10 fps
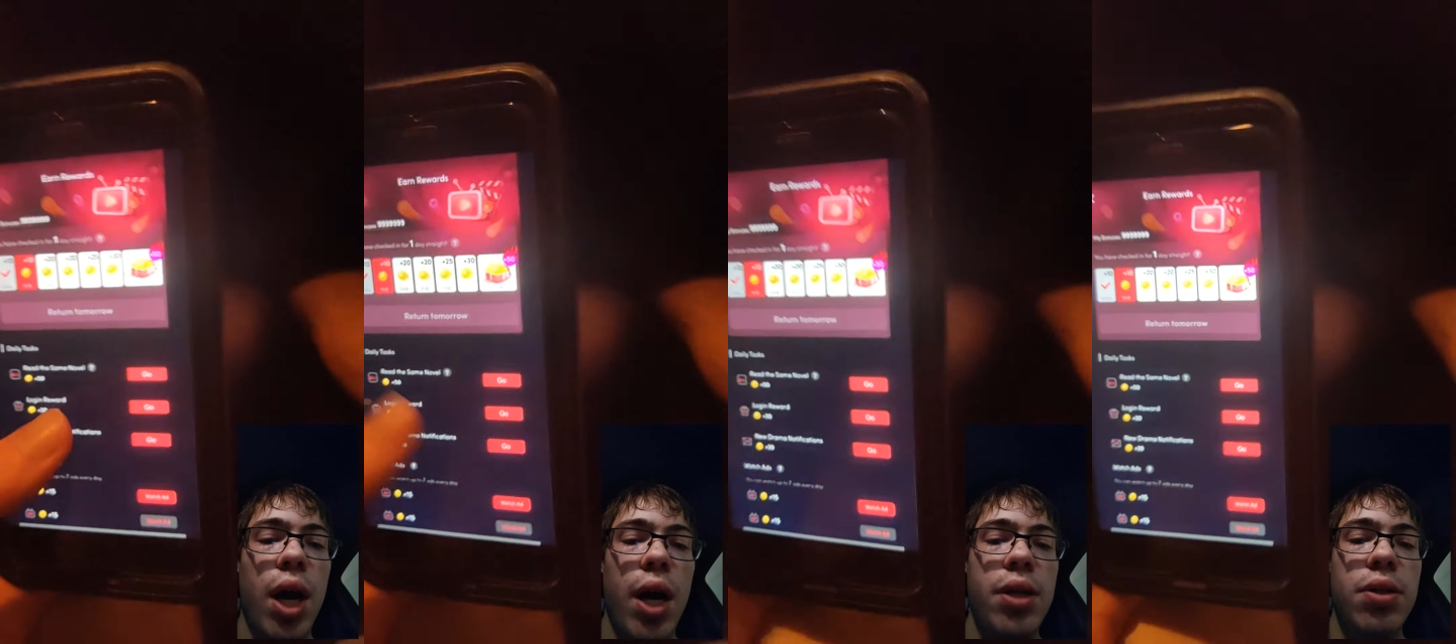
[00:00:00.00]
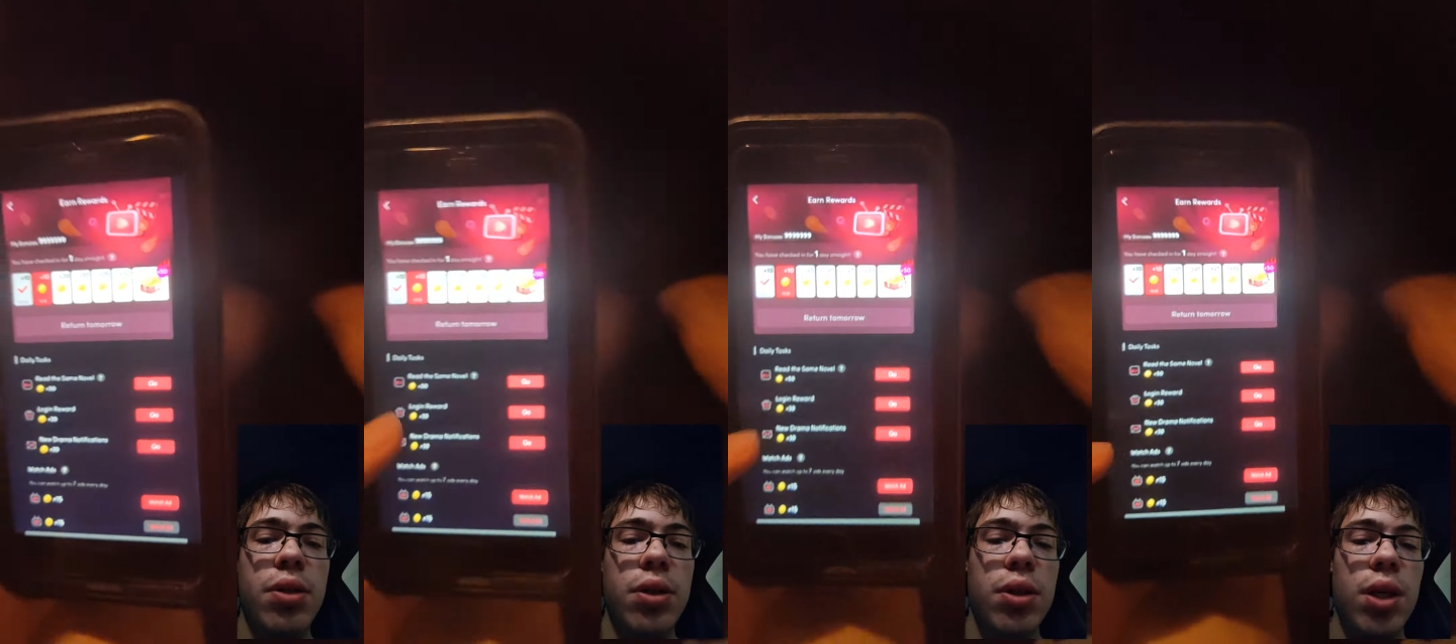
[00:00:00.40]
As you
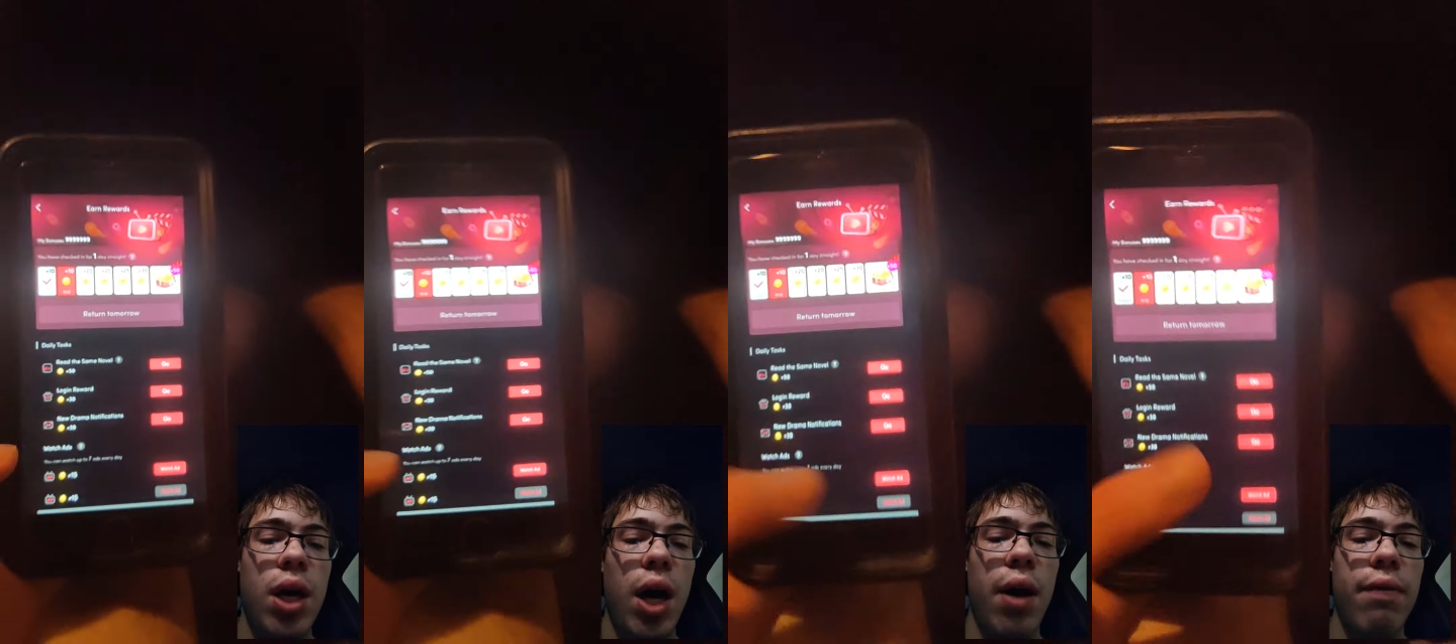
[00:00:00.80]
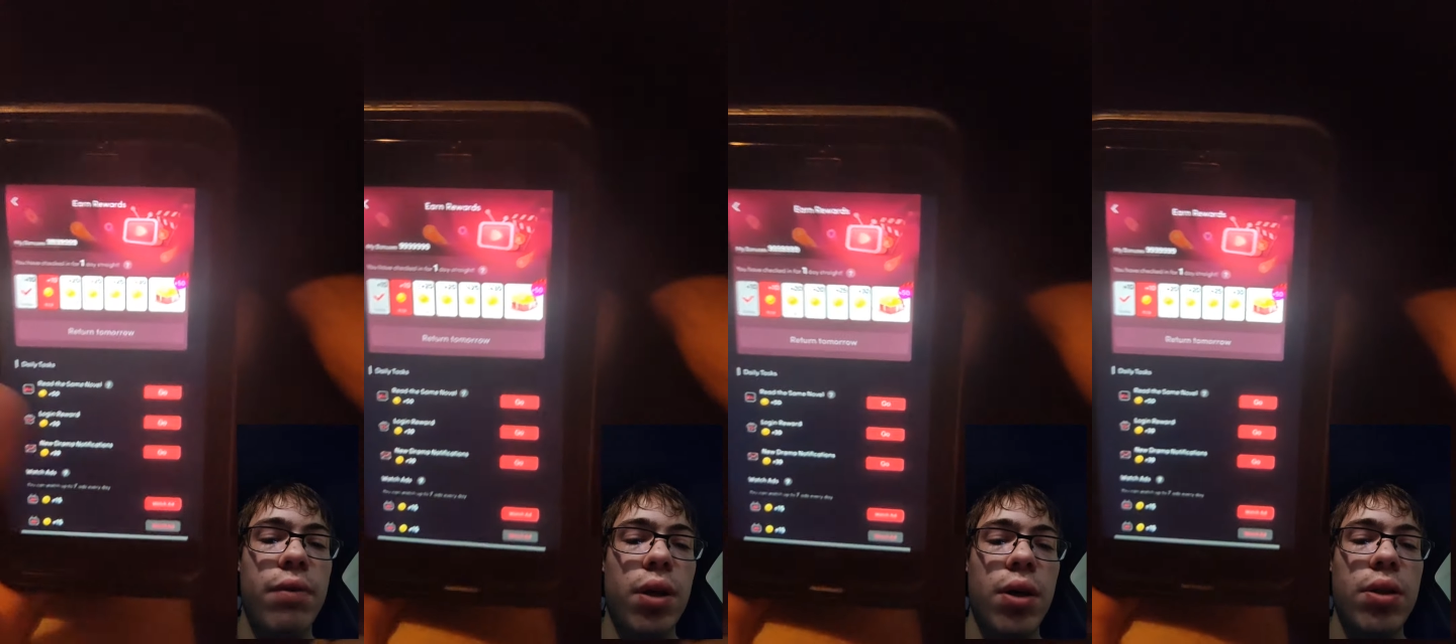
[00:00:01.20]
can see, I have
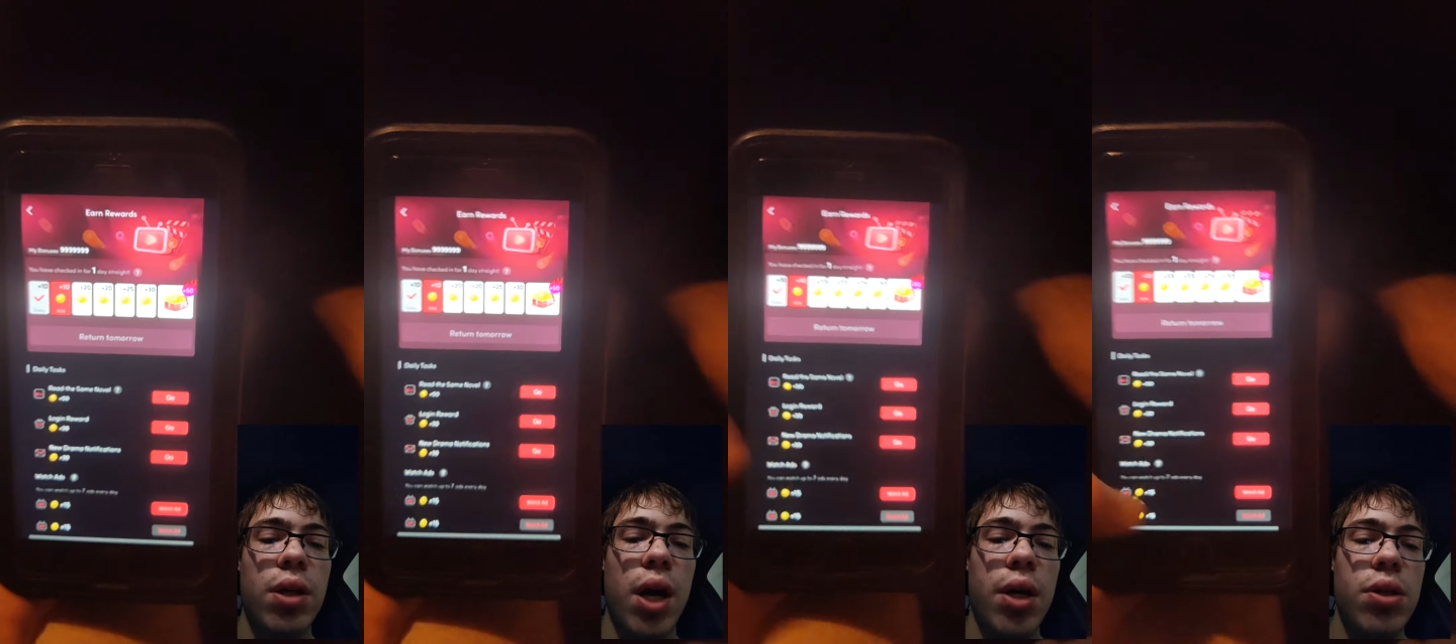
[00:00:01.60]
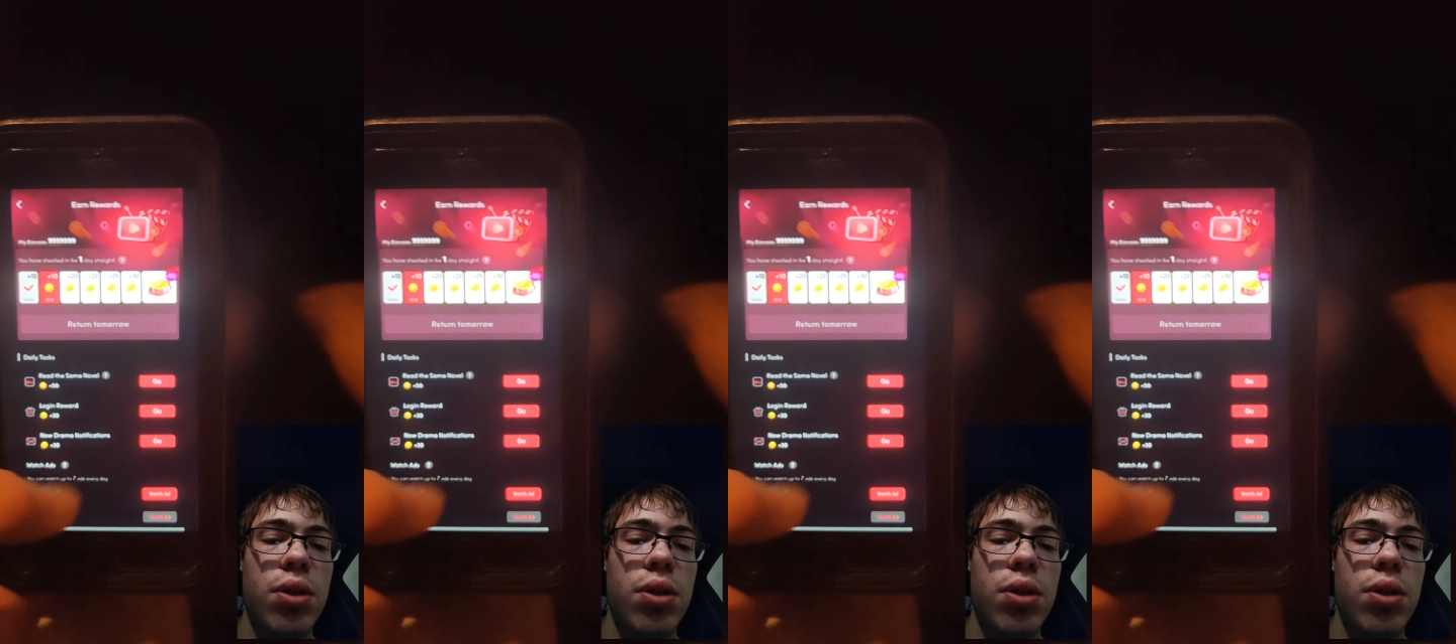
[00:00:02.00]
tons, guys.